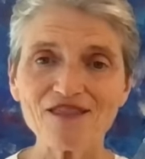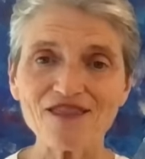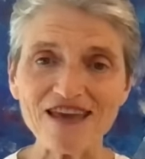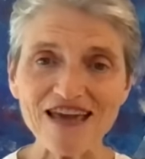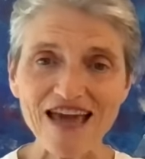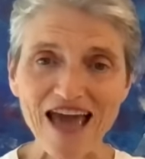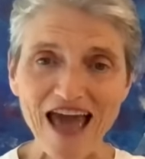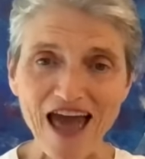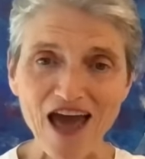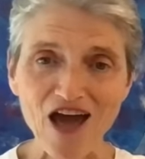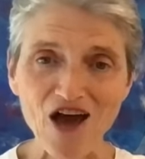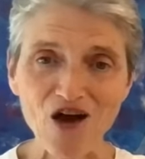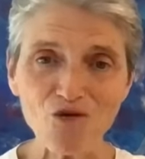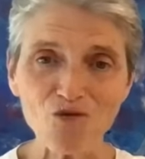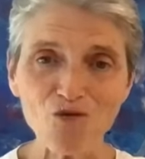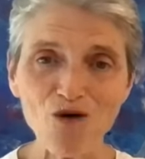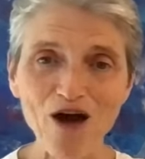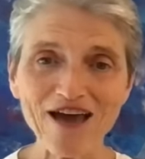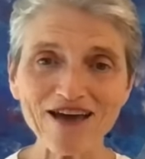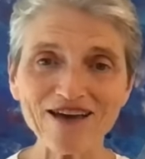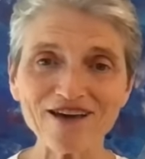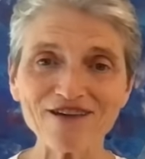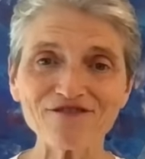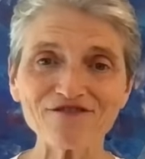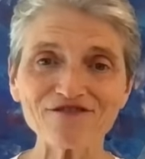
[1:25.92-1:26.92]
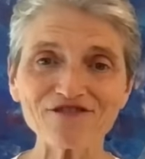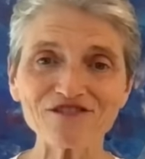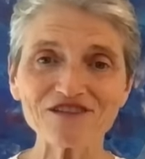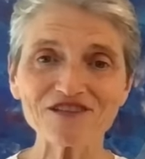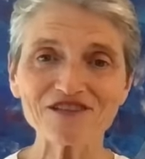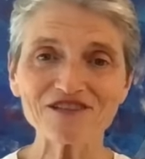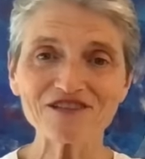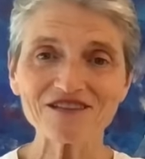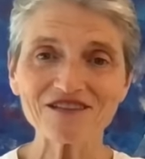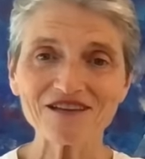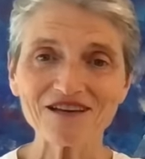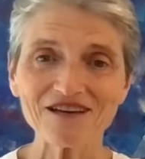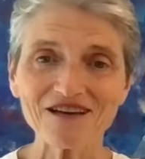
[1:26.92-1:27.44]
the
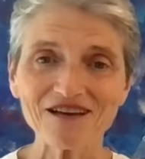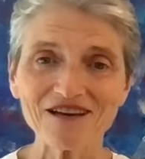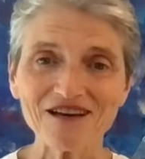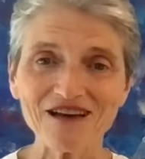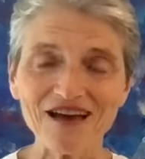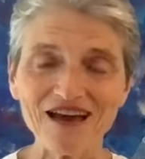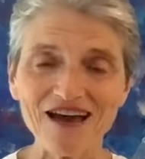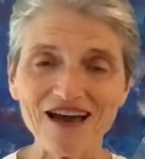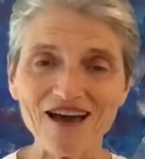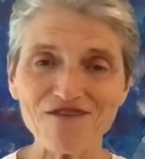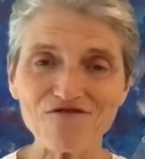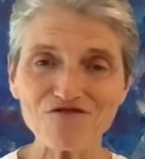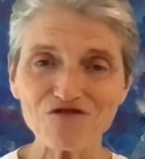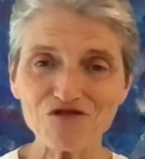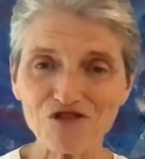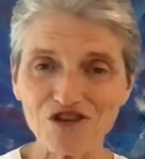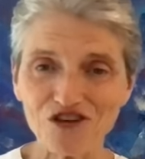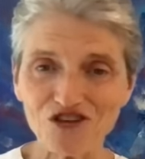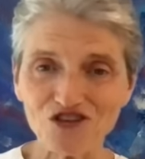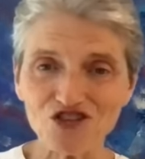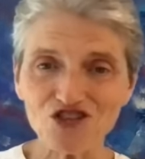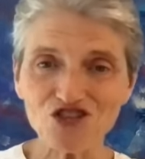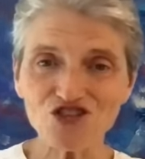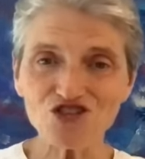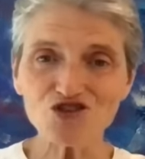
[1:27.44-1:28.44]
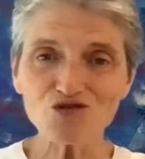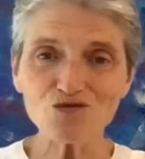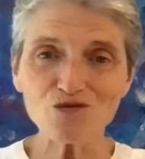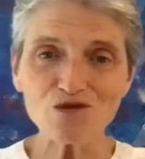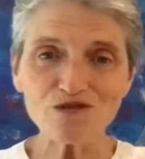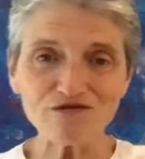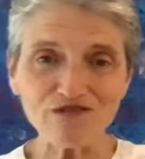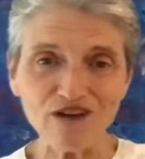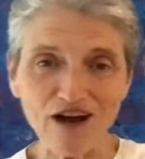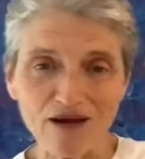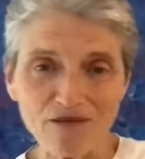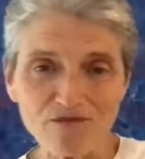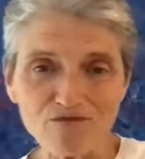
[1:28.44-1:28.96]
airwaves, everything to do
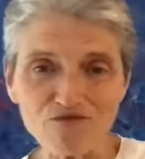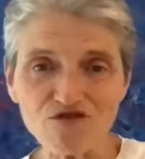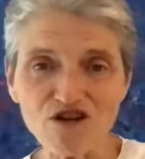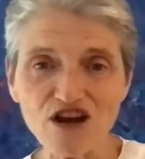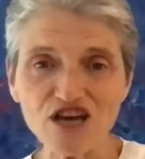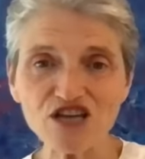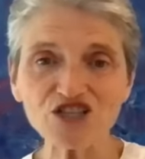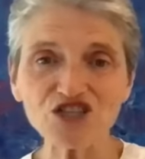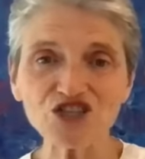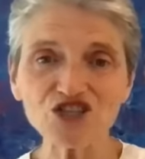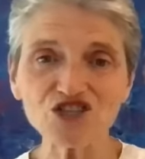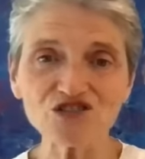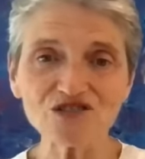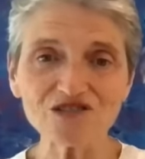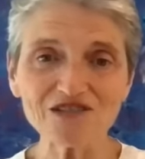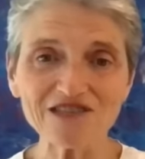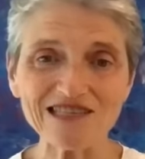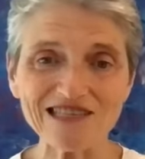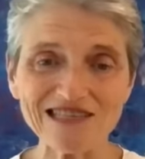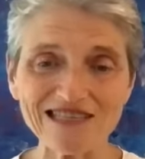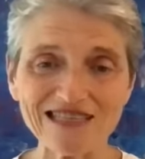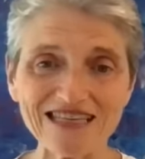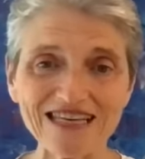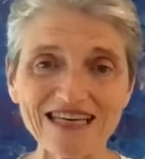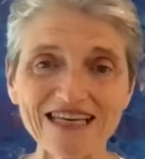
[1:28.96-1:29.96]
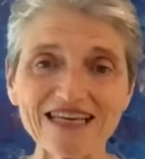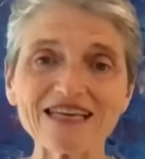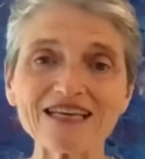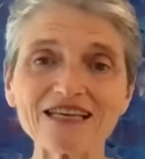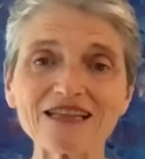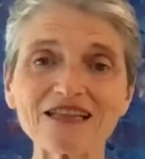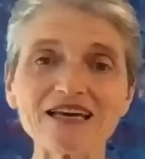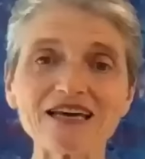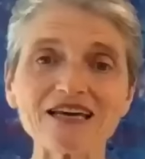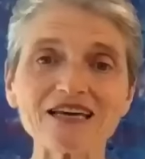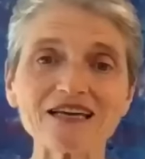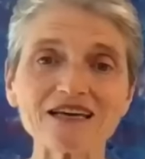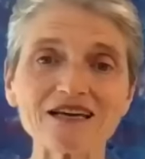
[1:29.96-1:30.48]
with vibrations and
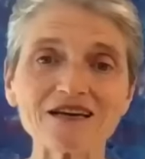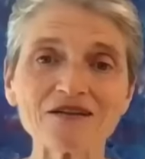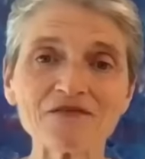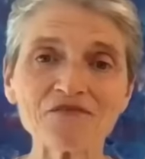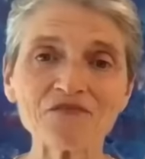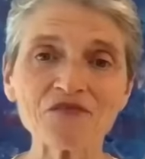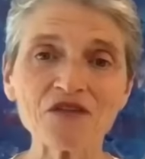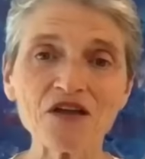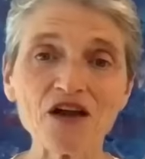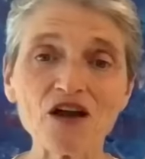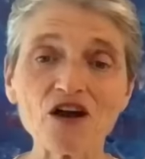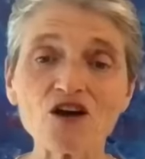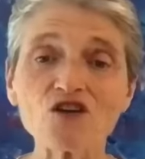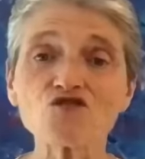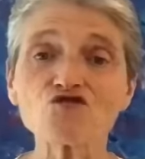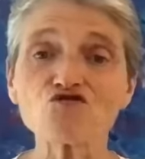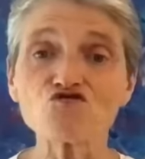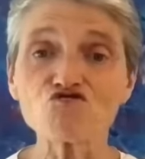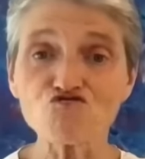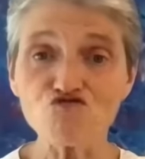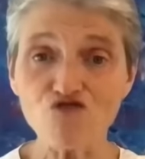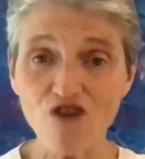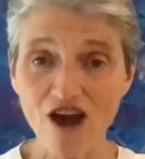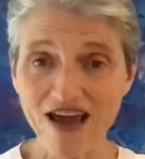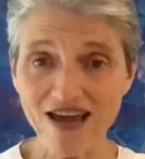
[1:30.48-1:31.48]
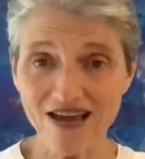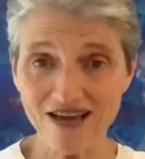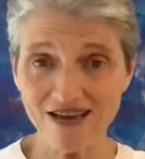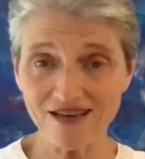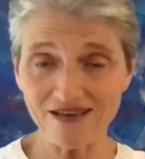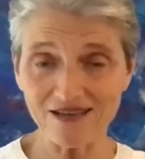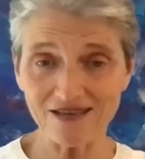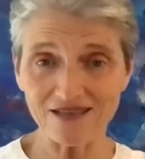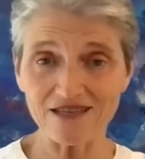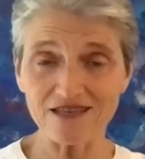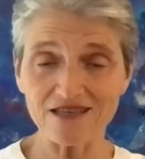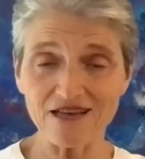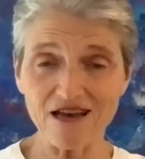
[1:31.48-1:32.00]
healing and
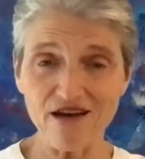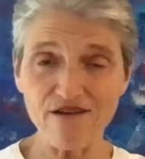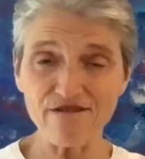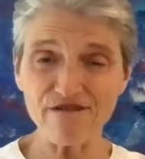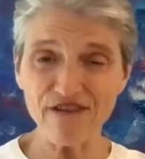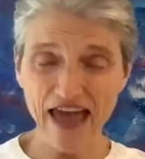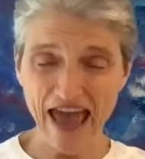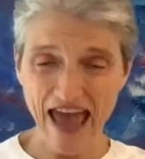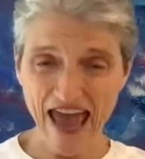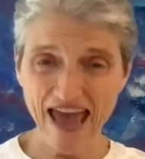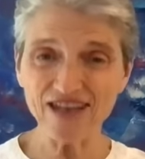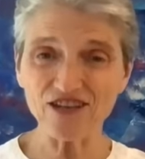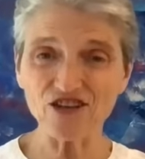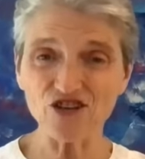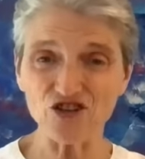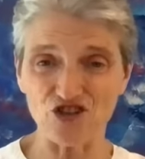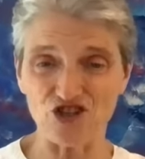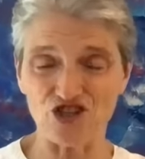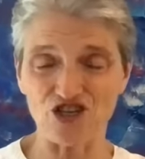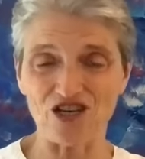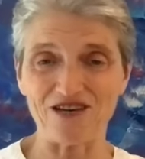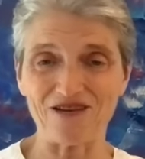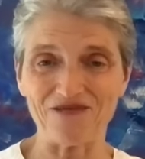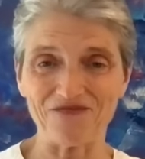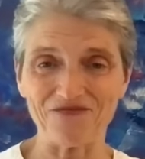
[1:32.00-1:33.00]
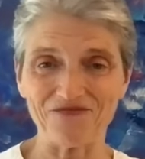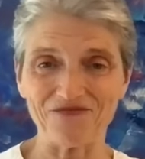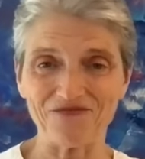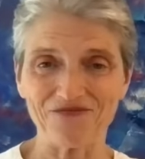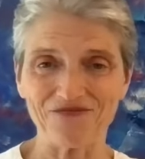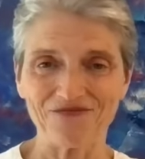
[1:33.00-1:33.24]
rays of energy.